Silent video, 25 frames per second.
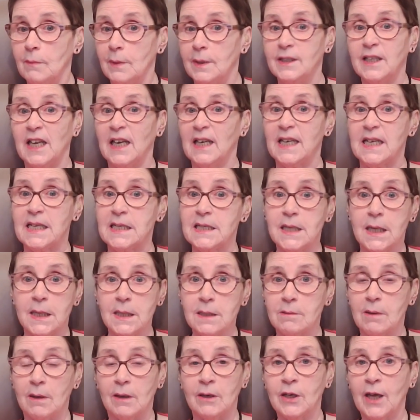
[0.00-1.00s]
delete
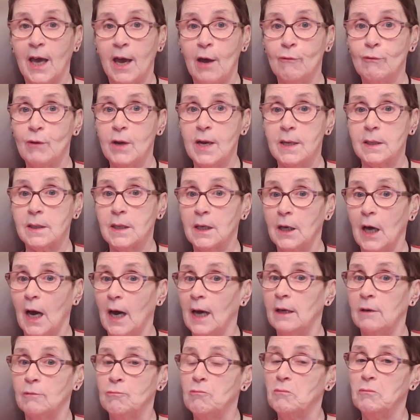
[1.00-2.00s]
it and get rid
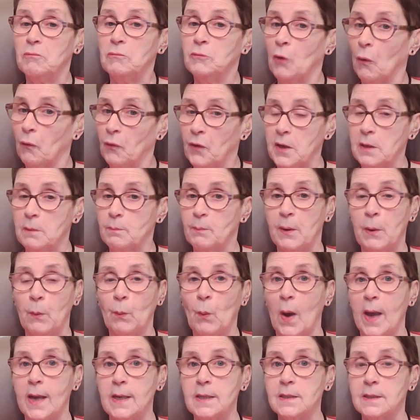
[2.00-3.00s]
and nothing's been
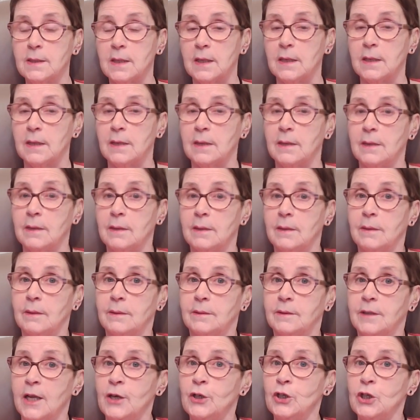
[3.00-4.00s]
wasted.
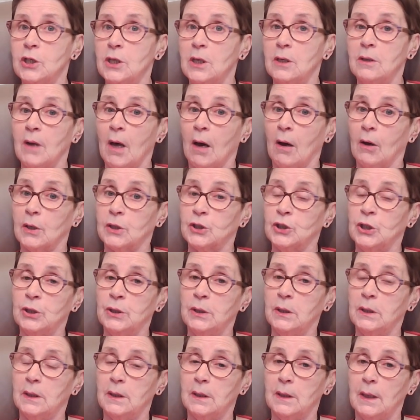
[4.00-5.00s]
Digital art
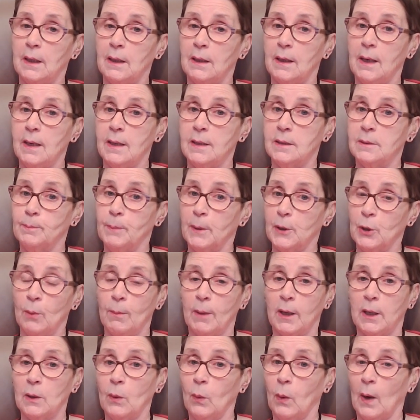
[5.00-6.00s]
is
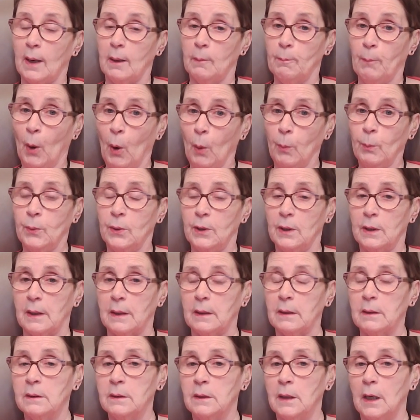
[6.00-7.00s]
becoming quite
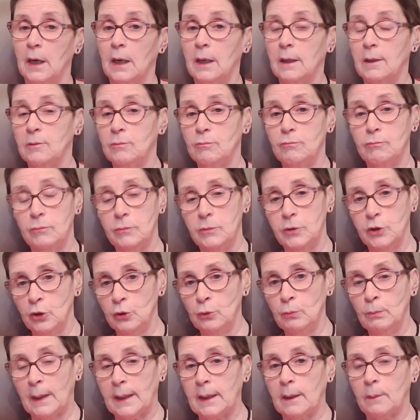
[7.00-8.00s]
popular and
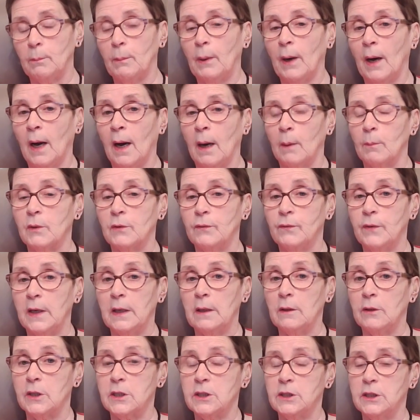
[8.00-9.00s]
you might perhaps
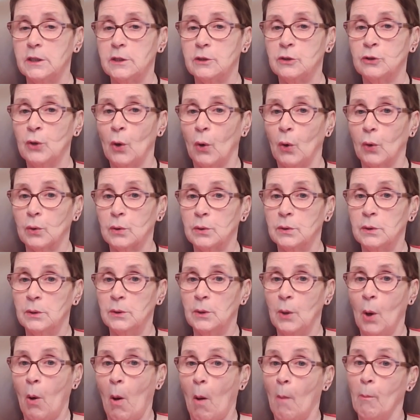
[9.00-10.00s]
feel that it's not
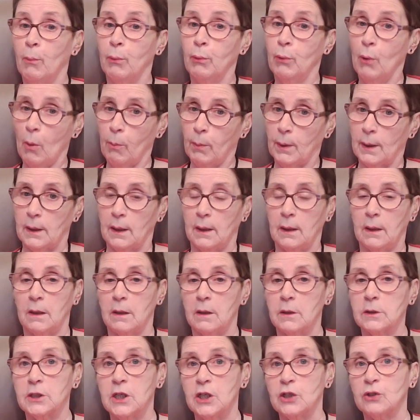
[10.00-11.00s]
proper
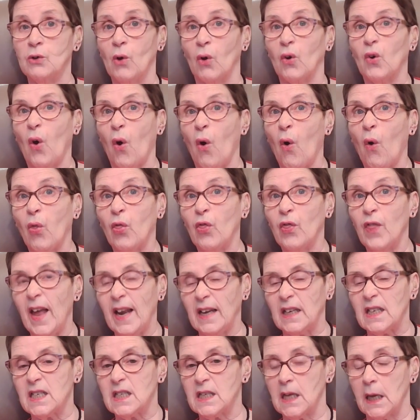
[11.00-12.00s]
art, it's not
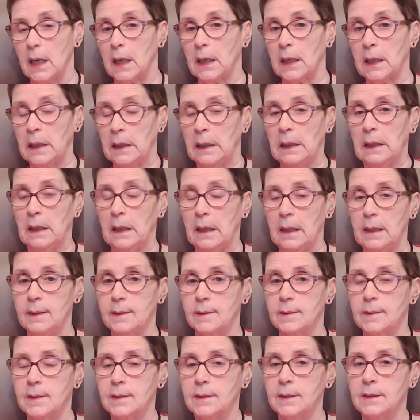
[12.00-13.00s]
authentic,
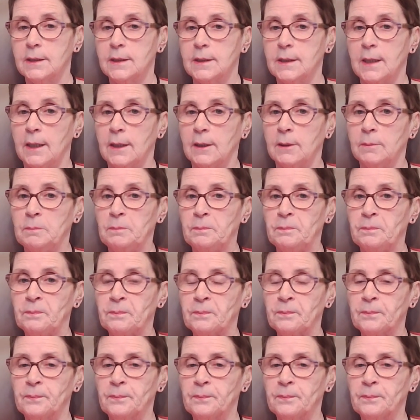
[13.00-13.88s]
it's um,